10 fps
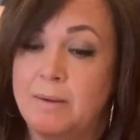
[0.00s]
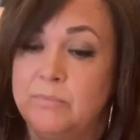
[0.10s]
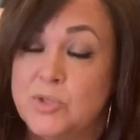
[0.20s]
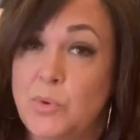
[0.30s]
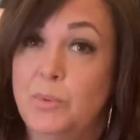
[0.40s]

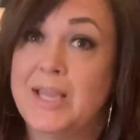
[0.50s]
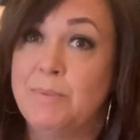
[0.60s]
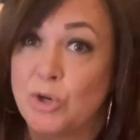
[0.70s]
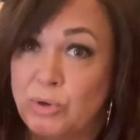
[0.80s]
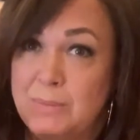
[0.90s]
So we'll keep
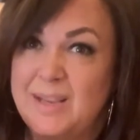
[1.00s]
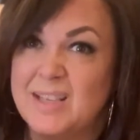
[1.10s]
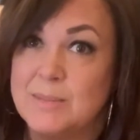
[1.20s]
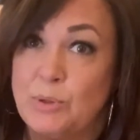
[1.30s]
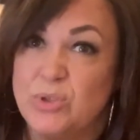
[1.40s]
it creamy
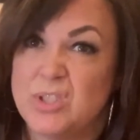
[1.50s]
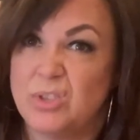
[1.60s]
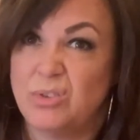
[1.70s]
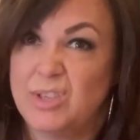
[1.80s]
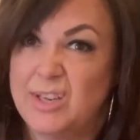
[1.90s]
as opposed to,
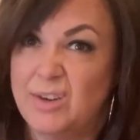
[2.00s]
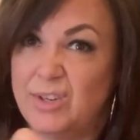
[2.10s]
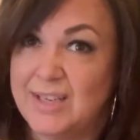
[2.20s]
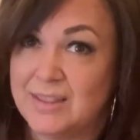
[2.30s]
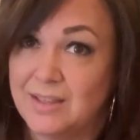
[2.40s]
you
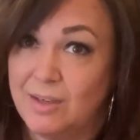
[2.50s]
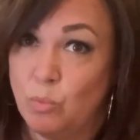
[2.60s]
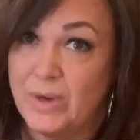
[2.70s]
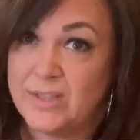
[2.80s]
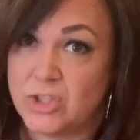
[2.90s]
get the little
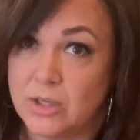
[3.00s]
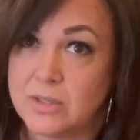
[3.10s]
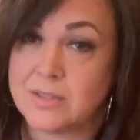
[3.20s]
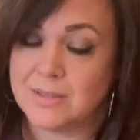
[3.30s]
white chunks.